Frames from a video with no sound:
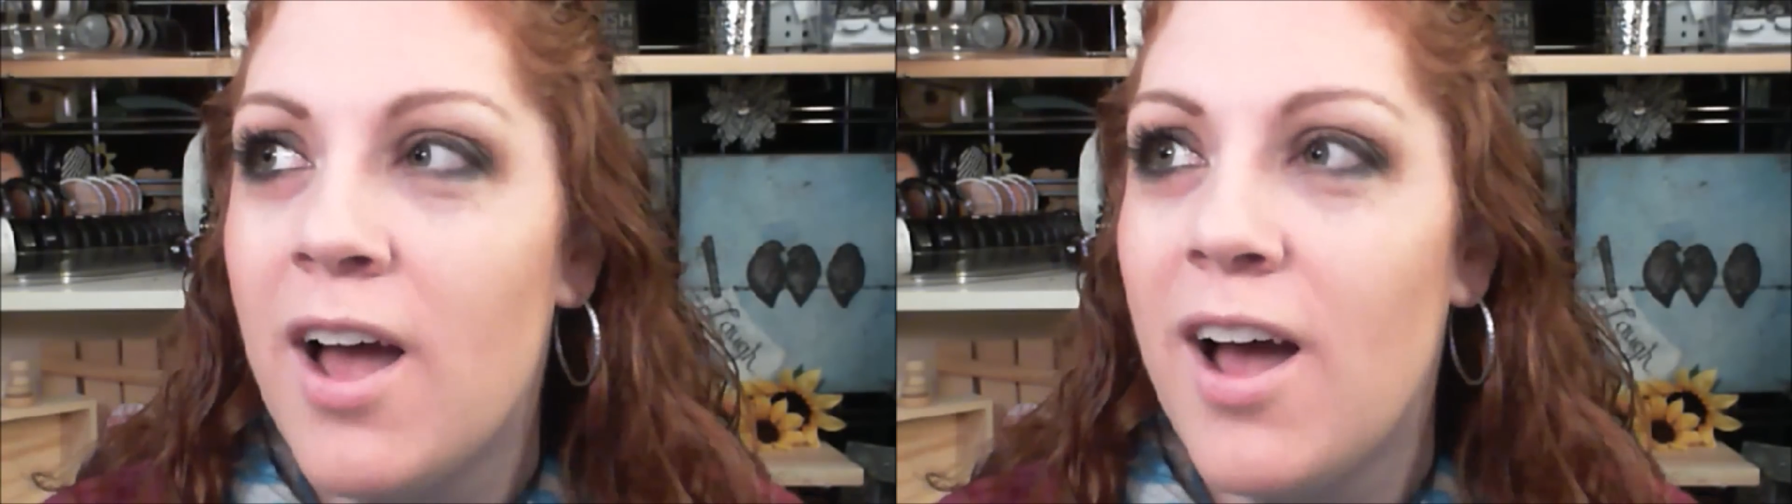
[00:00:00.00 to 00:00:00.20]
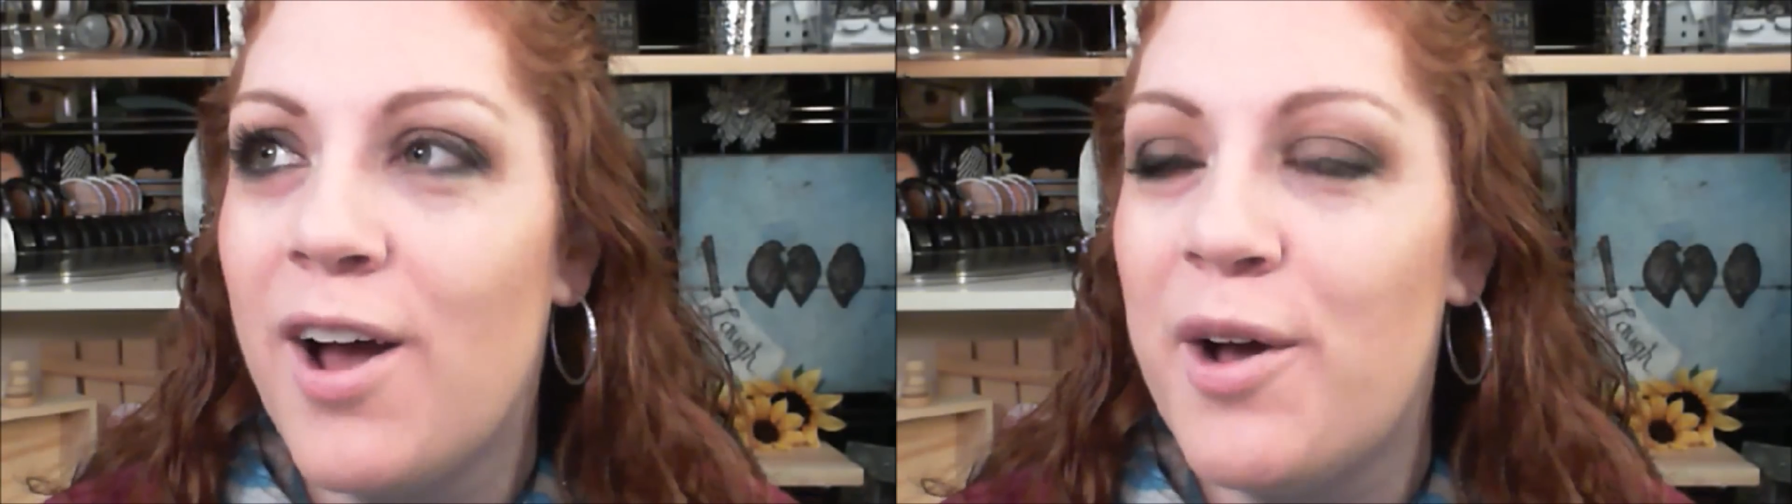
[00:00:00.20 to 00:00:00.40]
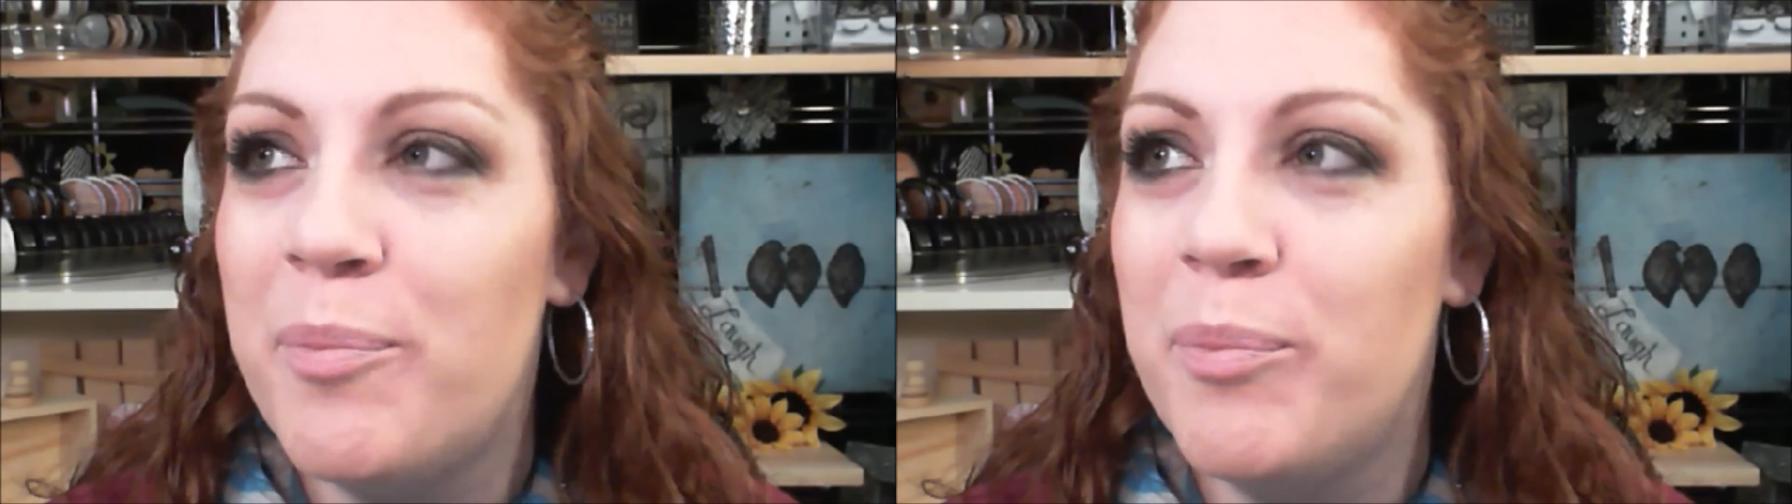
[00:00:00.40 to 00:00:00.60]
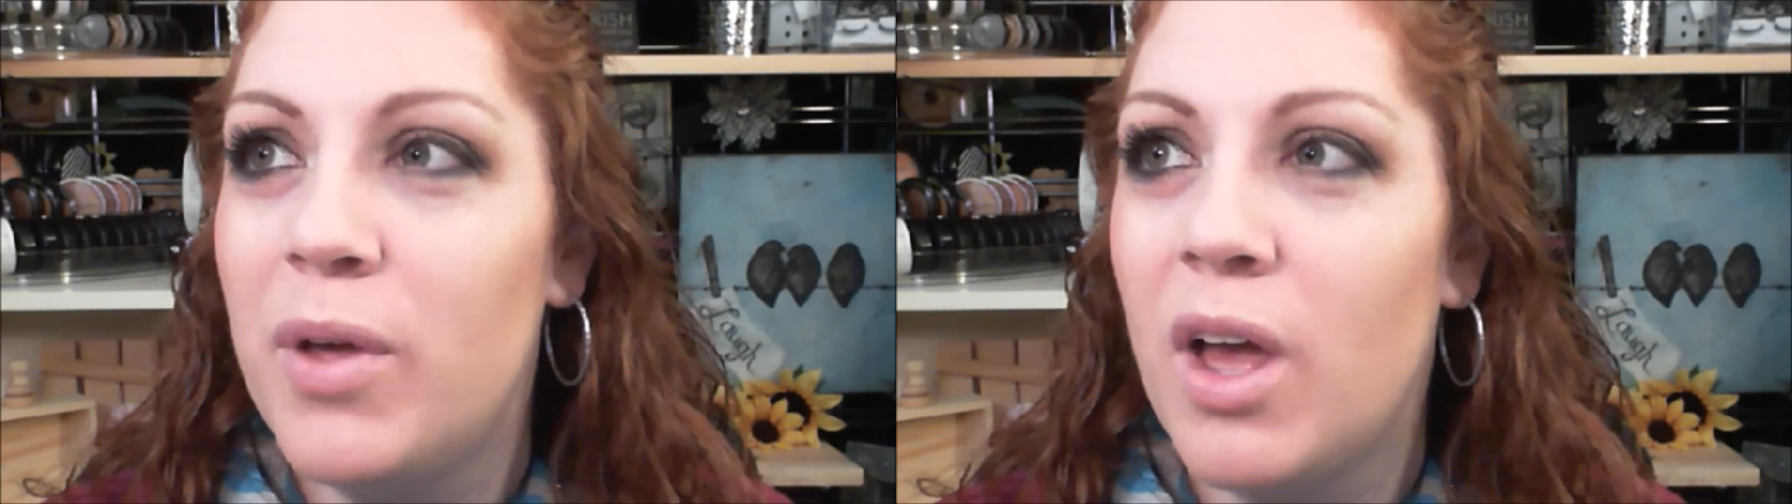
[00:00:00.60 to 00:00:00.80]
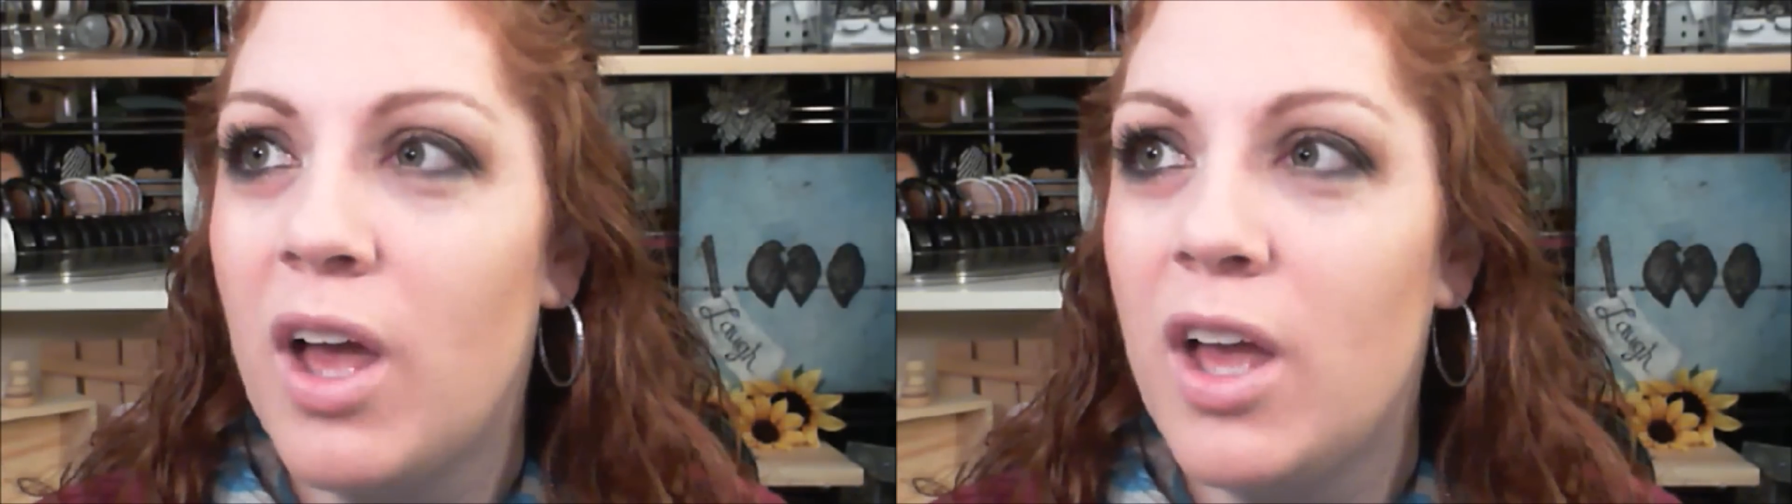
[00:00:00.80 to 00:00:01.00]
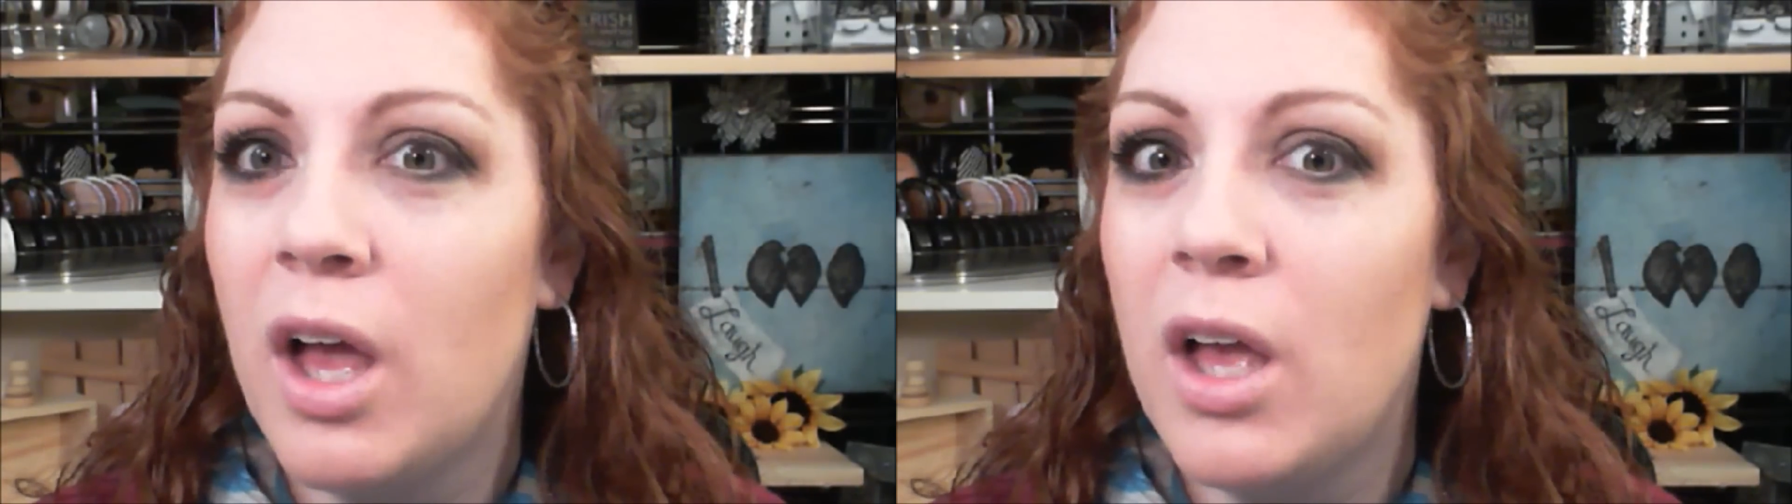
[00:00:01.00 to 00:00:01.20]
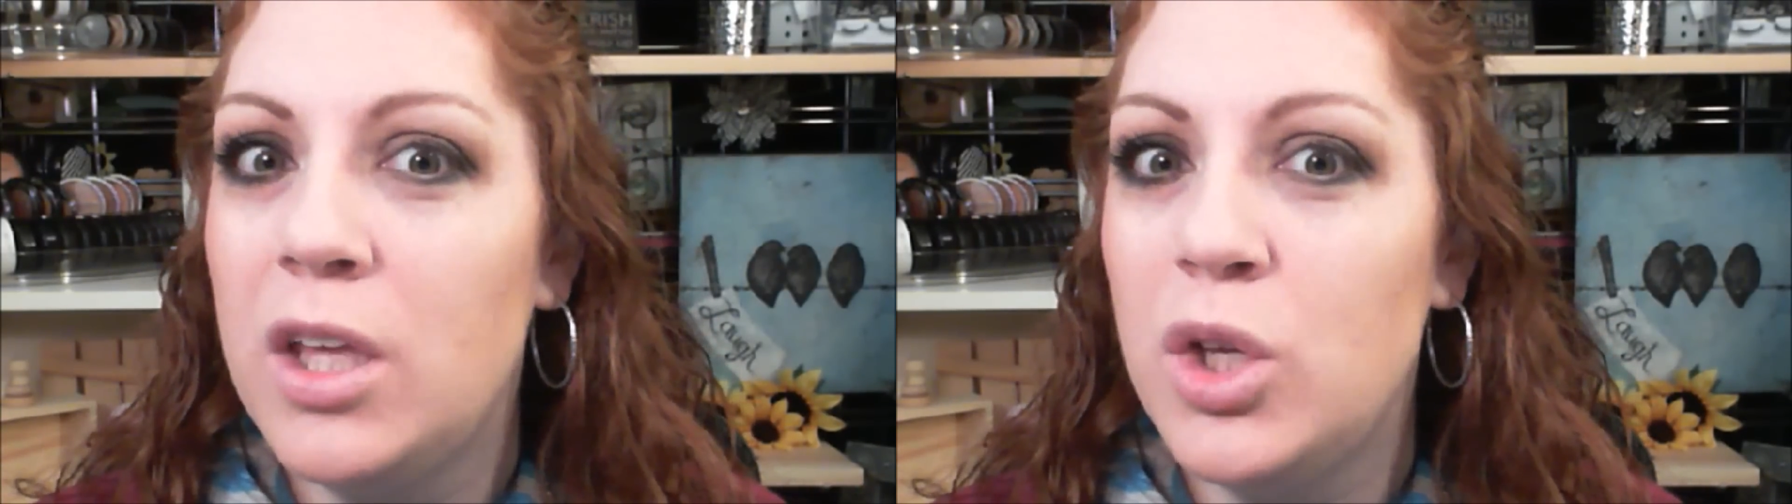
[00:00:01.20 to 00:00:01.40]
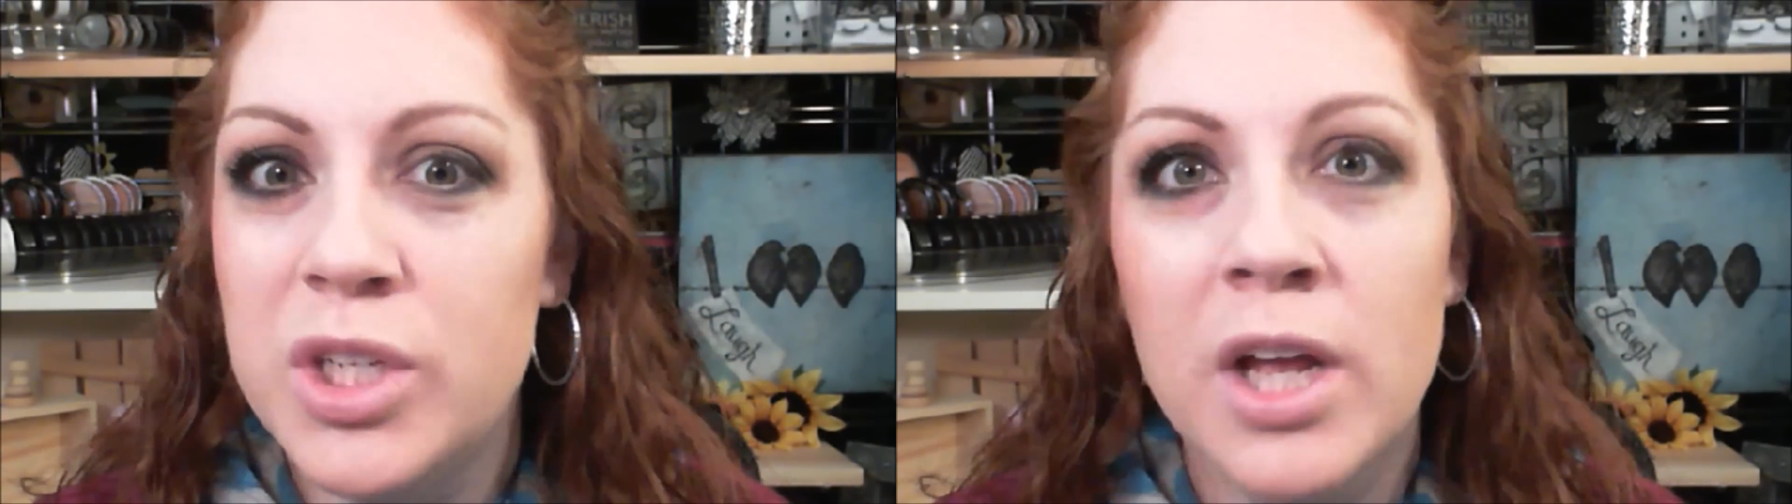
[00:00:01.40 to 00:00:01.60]
Um,
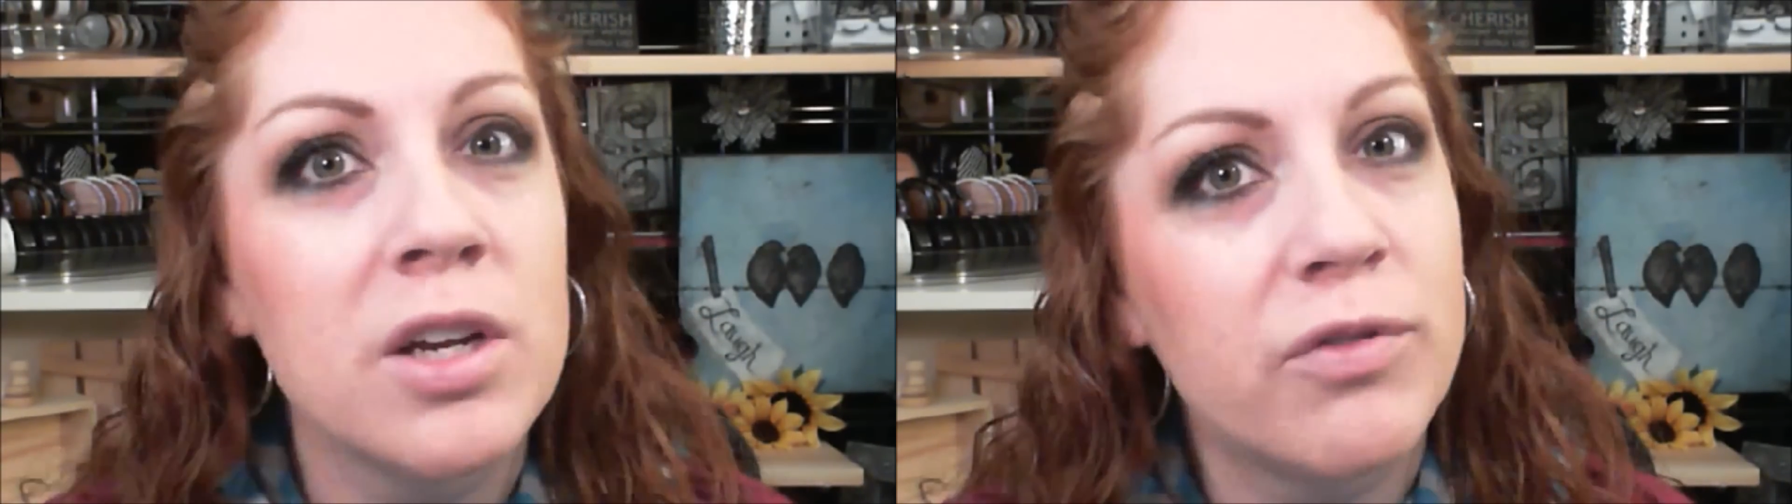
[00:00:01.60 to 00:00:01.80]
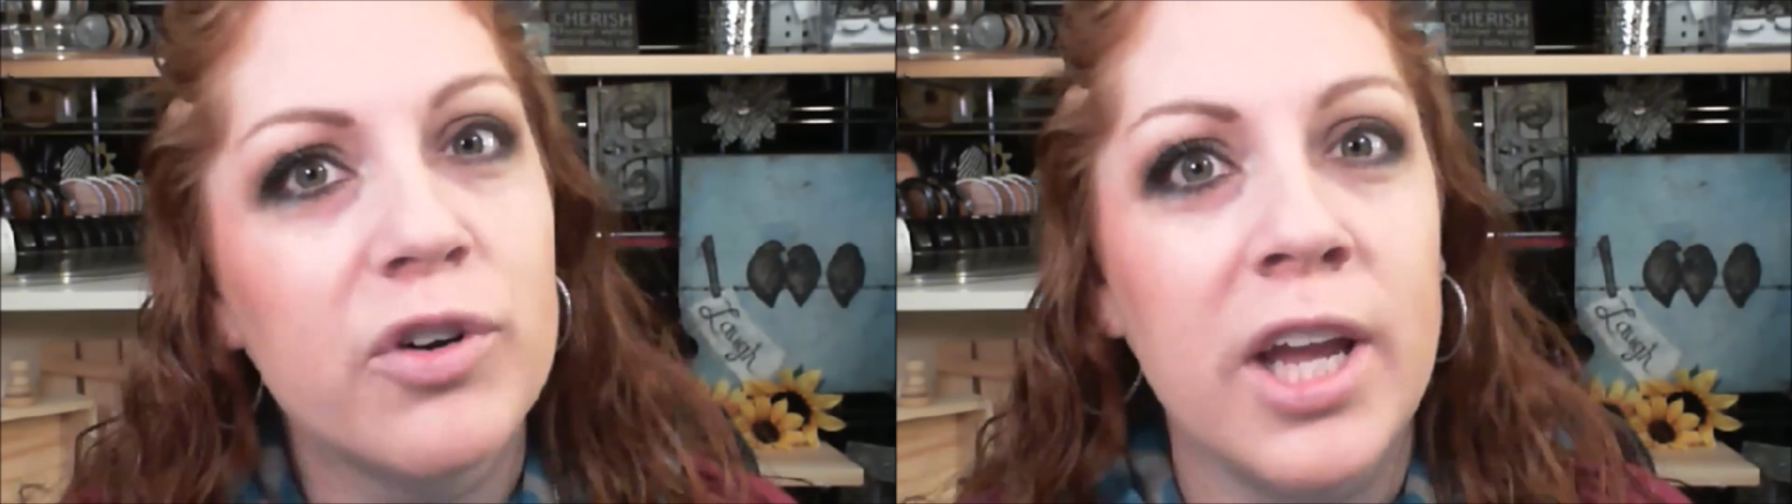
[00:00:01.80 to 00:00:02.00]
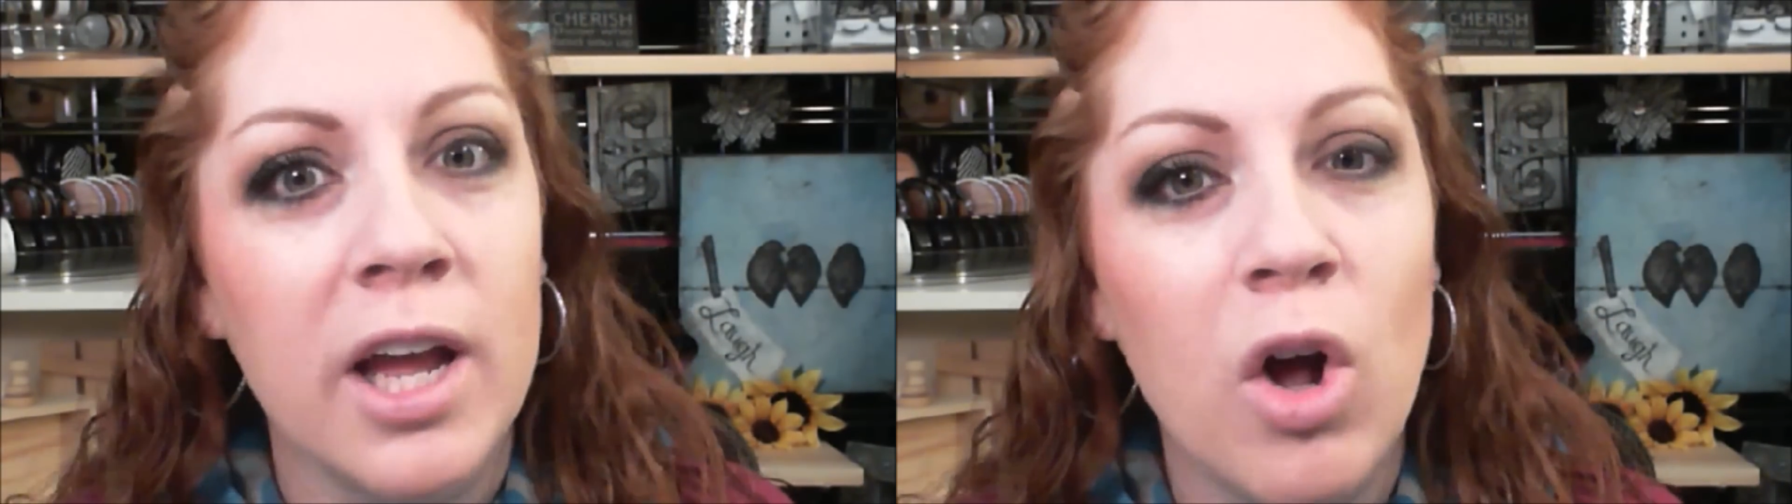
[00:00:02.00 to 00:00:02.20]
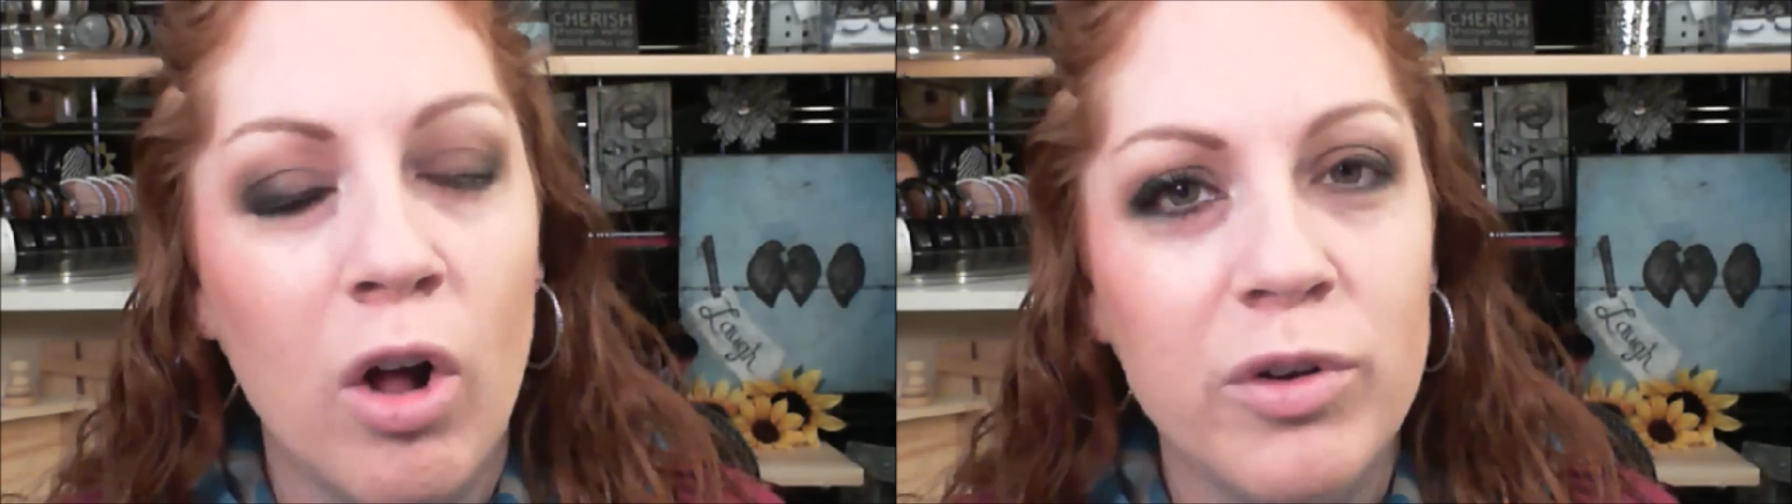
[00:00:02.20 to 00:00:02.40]
you tend to forget all